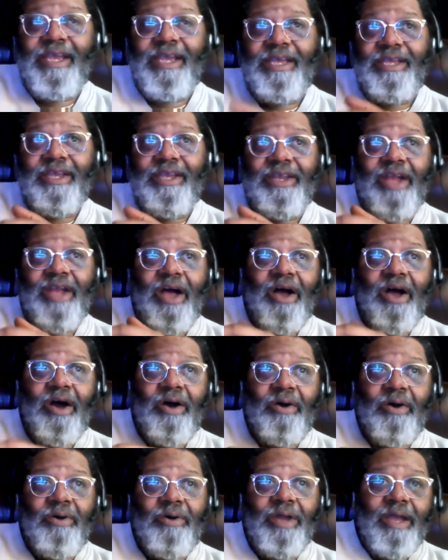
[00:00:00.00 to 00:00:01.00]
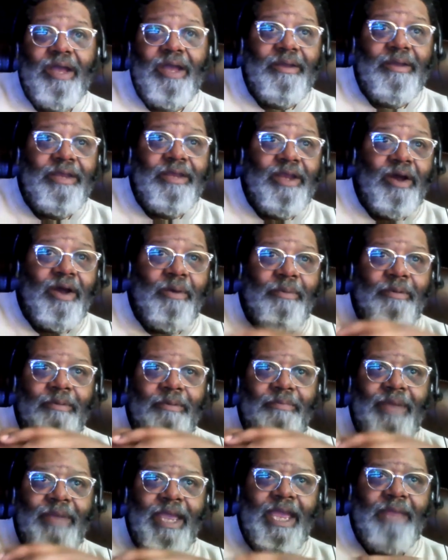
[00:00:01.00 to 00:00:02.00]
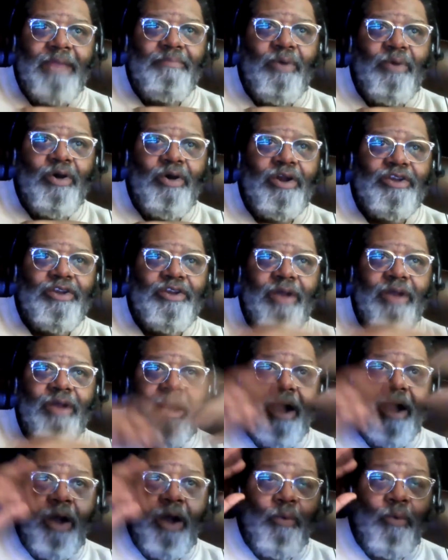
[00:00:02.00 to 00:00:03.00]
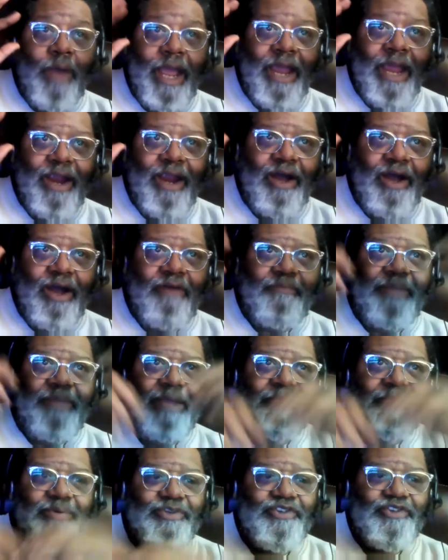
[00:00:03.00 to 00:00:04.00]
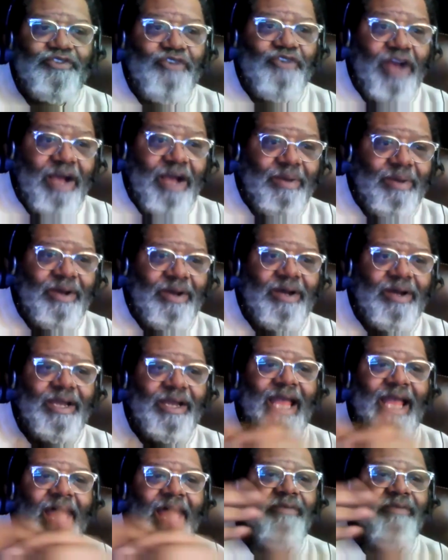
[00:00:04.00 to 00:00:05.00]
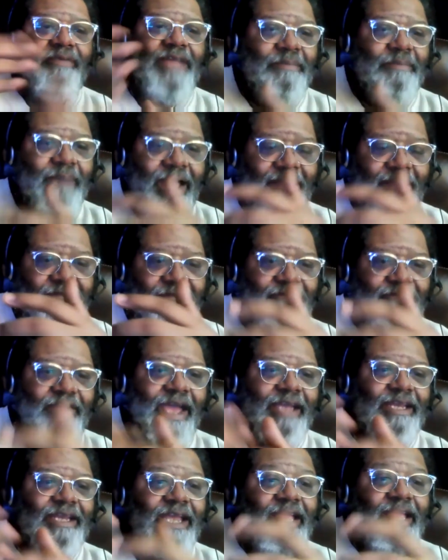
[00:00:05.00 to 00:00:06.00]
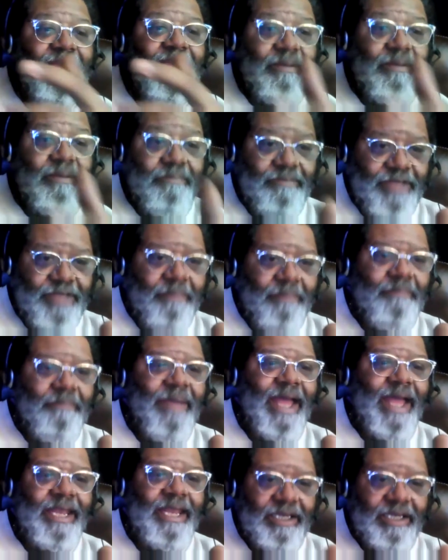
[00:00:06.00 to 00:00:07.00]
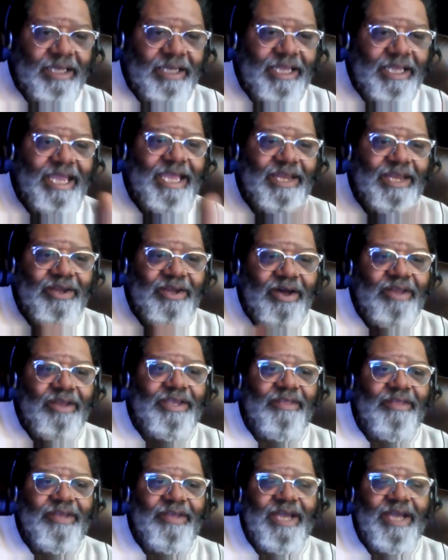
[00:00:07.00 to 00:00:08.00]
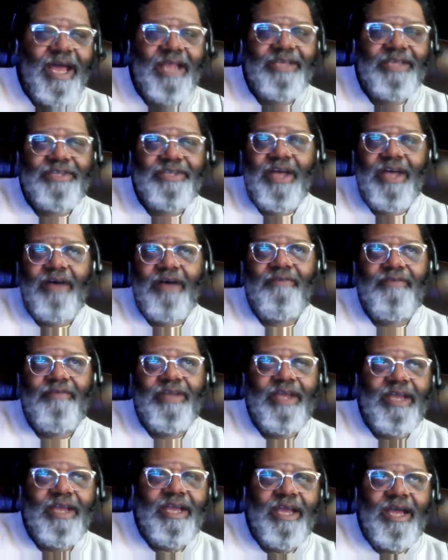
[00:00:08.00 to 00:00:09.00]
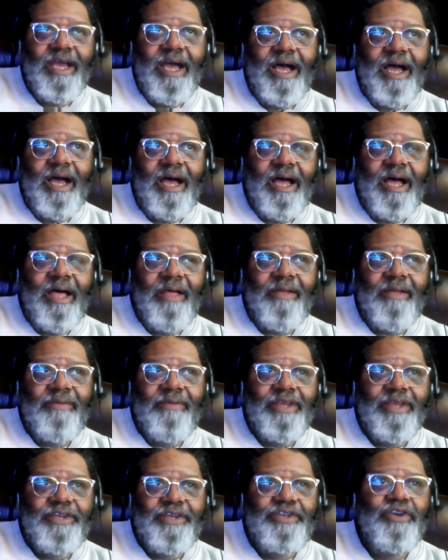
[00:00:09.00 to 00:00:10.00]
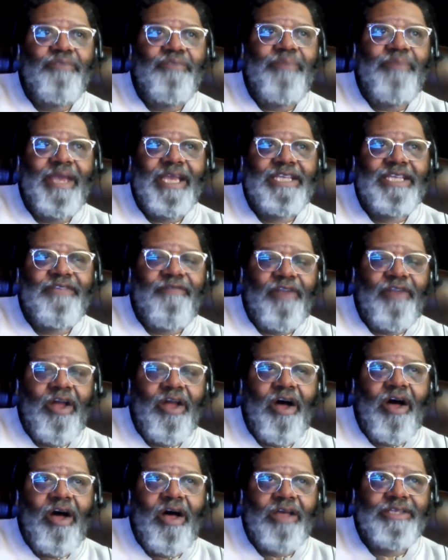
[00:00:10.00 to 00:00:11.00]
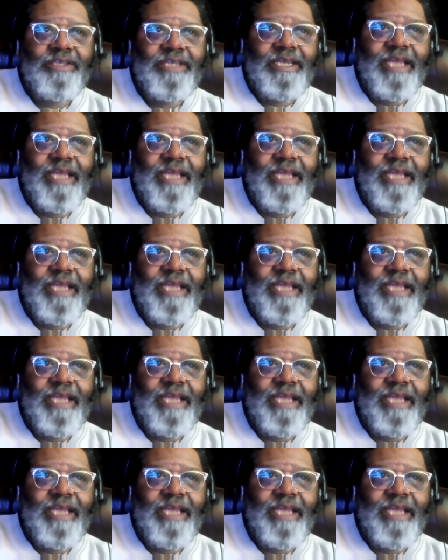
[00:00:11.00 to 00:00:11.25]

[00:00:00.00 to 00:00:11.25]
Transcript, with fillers: you know, you know, being more aware of people's trauma and how that might affect them medically and all the other kind of stuff. Uh, the two biggest flaws in